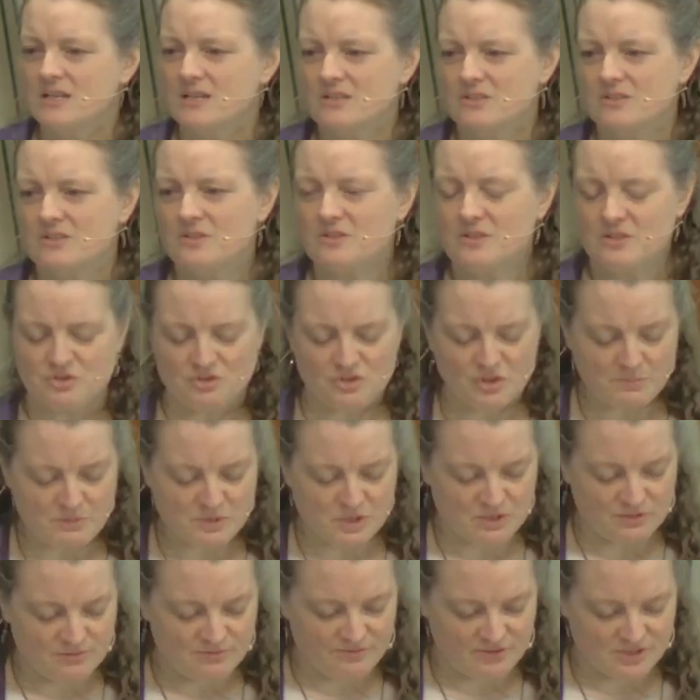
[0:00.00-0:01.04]
So the
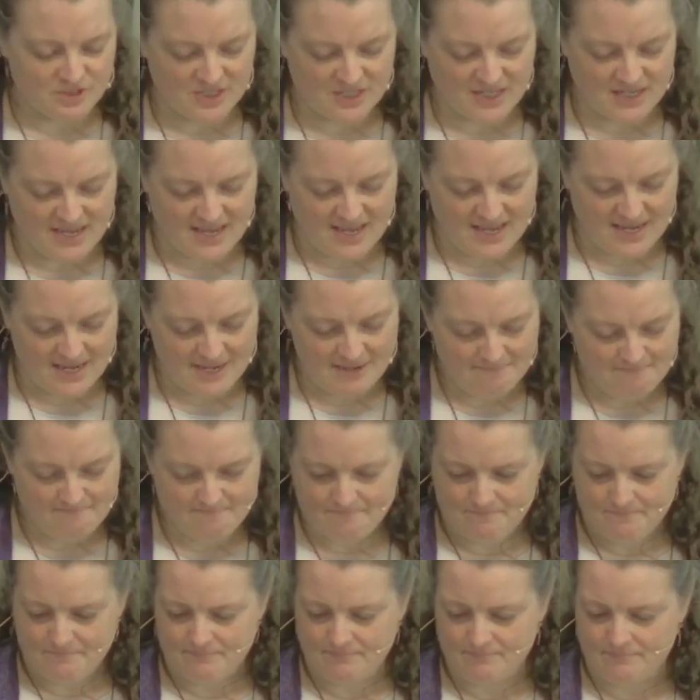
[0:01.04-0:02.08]
scripture for today,
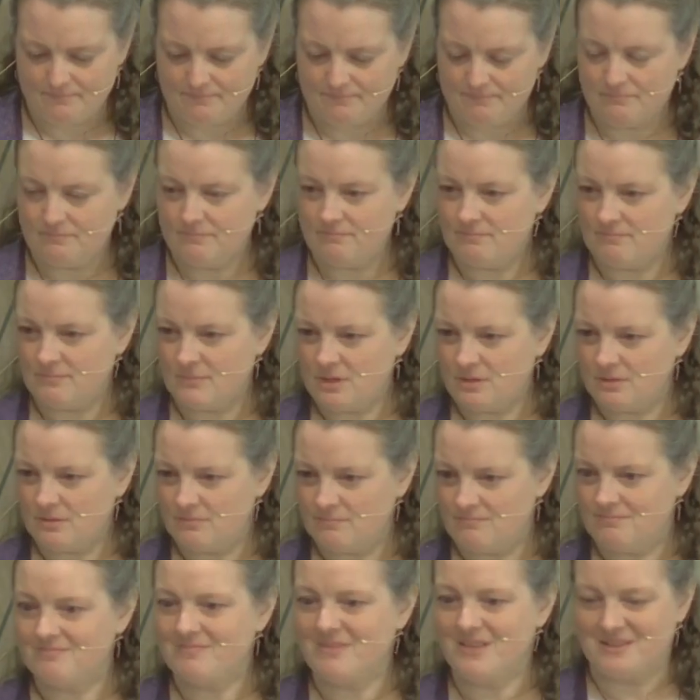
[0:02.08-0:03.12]

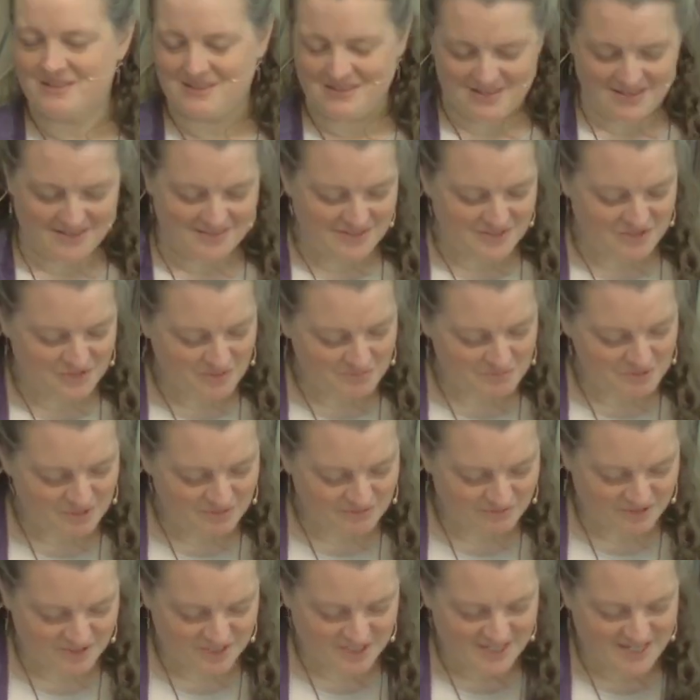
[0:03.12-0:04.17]
the scripture
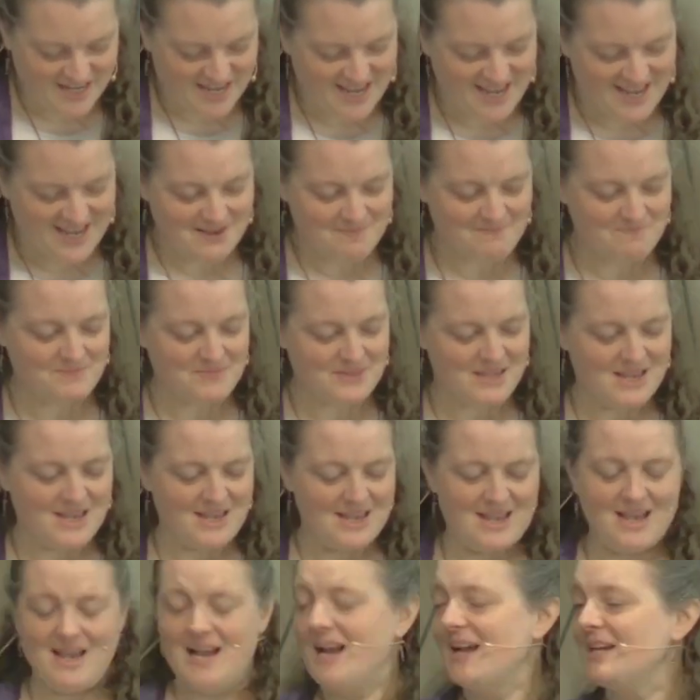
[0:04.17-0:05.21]
for today
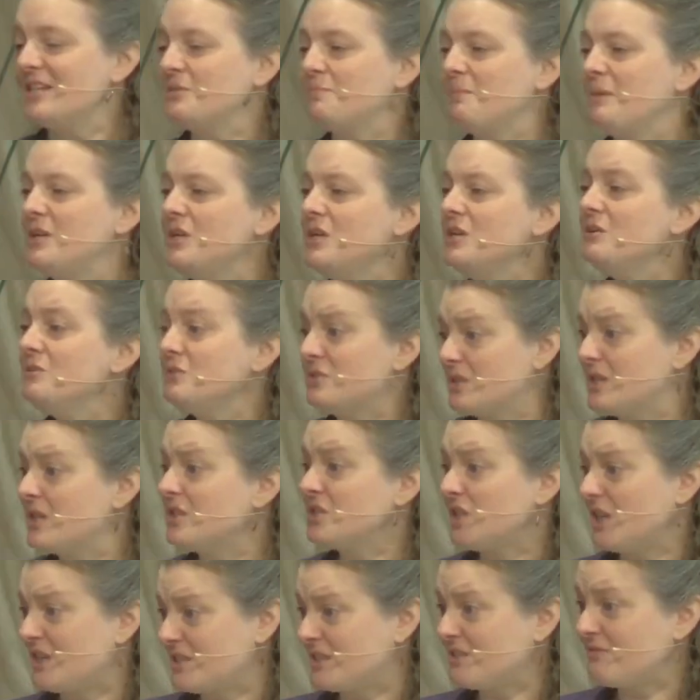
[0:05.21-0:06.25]
has been used to
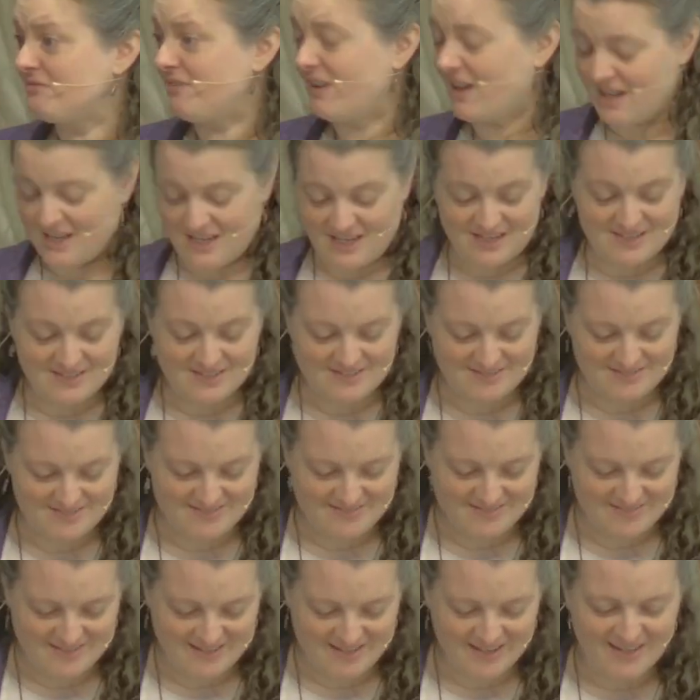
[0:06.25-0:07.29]
justify
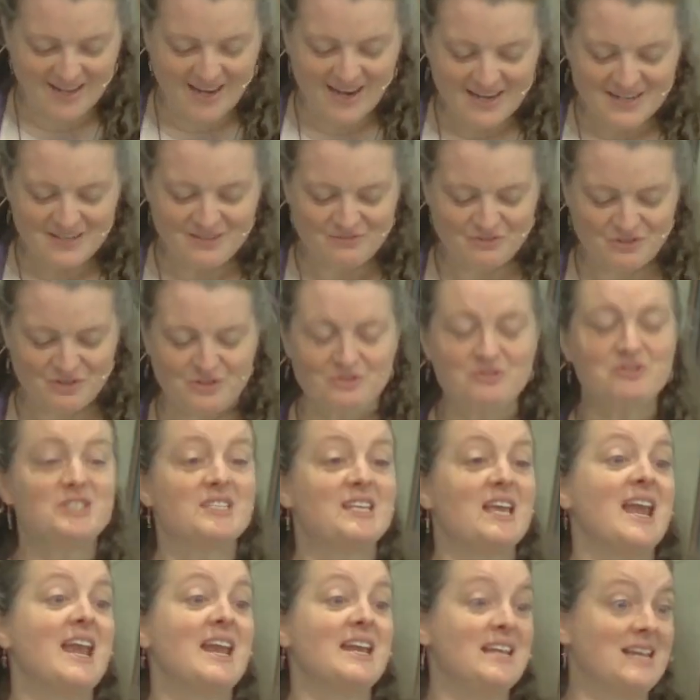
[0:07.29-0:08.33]
a kind of
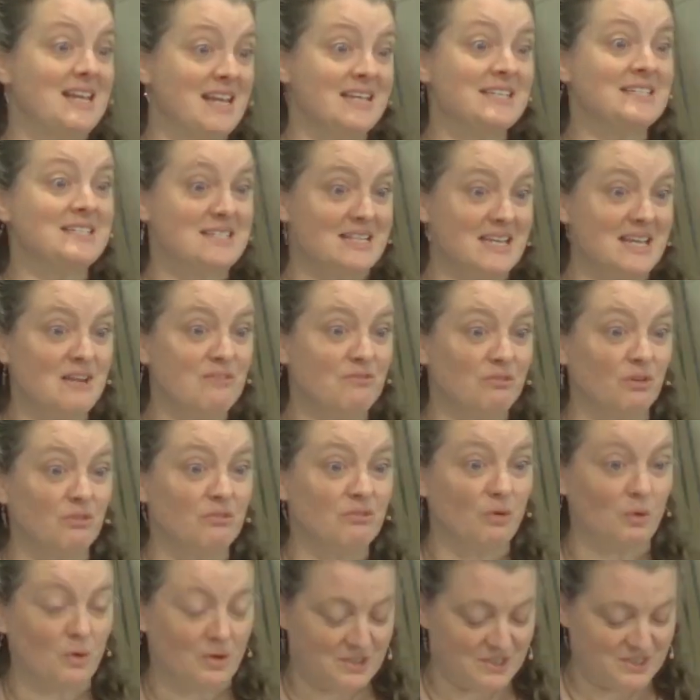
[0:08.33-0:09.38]
crusade against evil
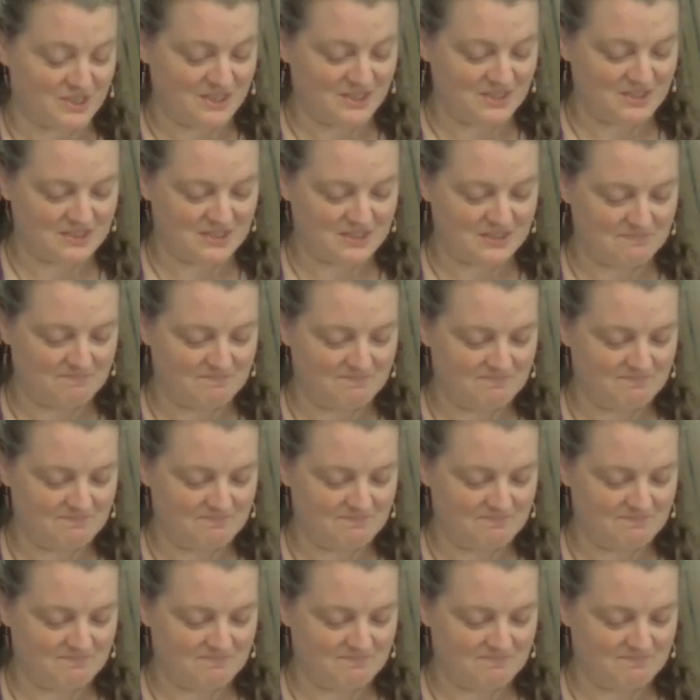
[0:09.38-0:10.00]
forces.